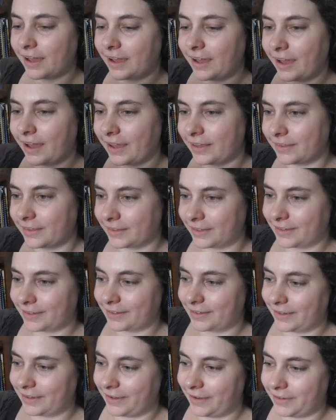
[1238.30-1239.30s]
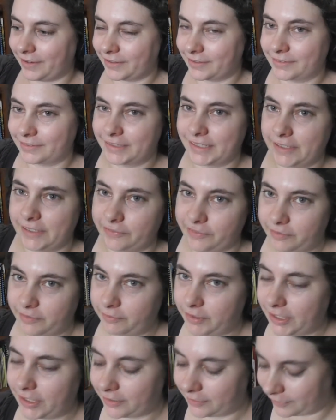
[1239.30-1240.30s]
I think I could definitely
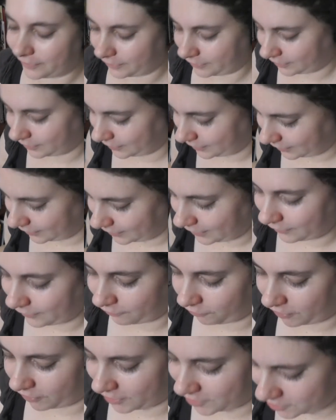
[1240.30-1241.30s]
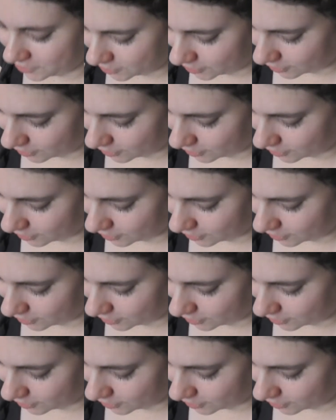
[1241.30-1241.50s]
be able to finish